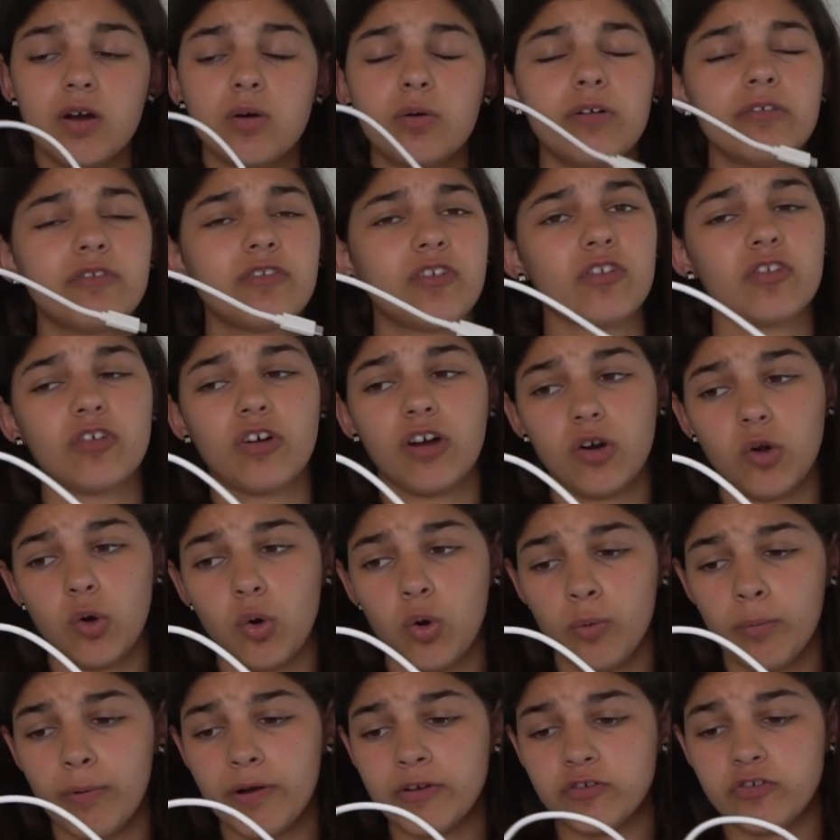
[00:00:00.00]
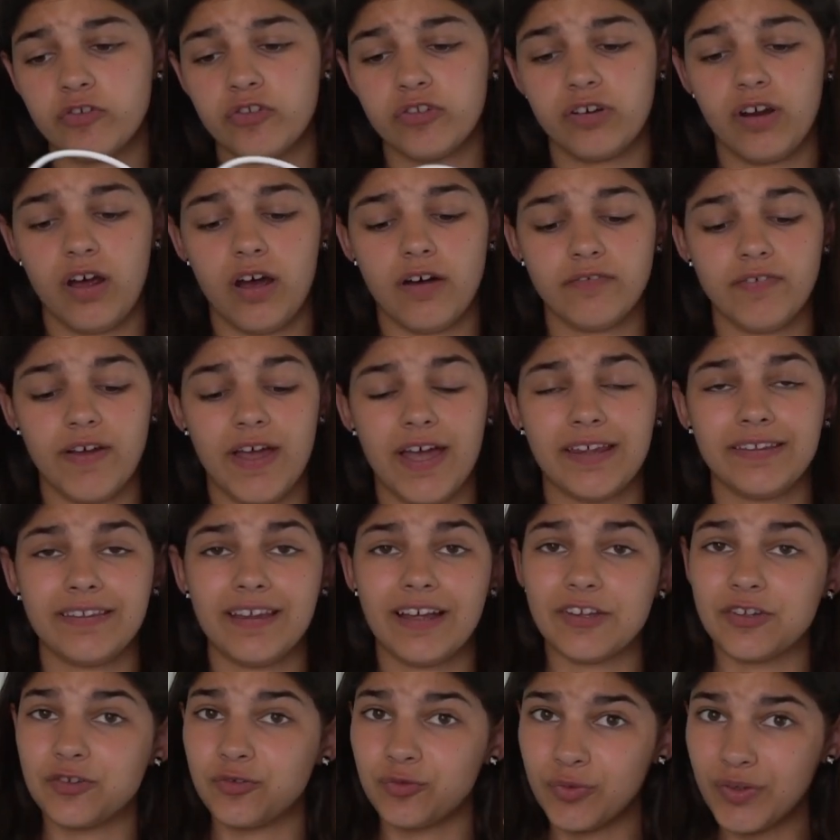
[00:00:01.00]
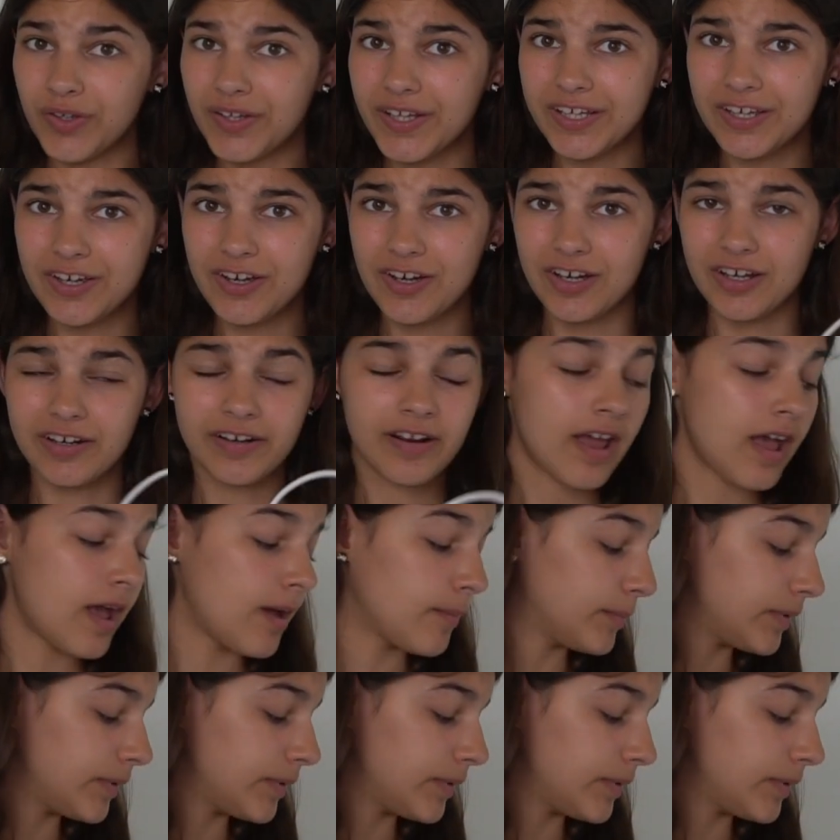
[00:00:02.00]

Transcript: we've just got a whole bunch of stuff, and that's really good